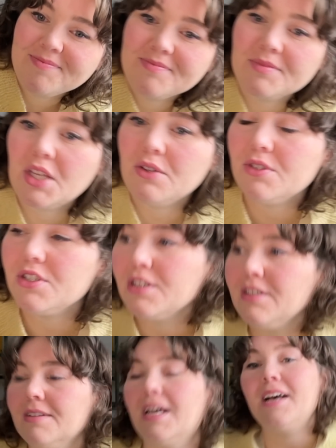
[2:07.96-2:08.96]
cute shirt.
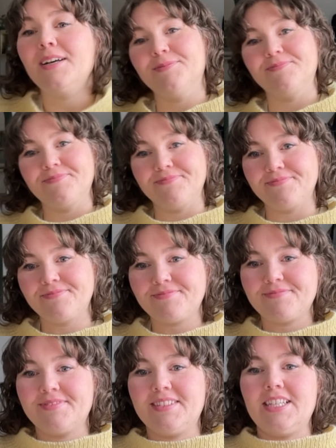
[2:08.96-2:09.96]

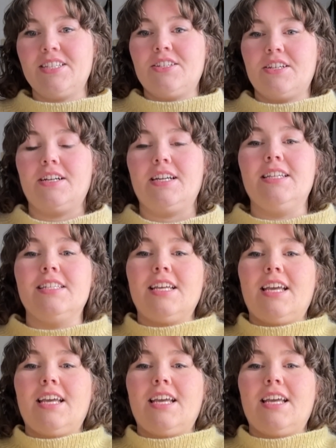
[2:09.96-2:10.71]
This shirt is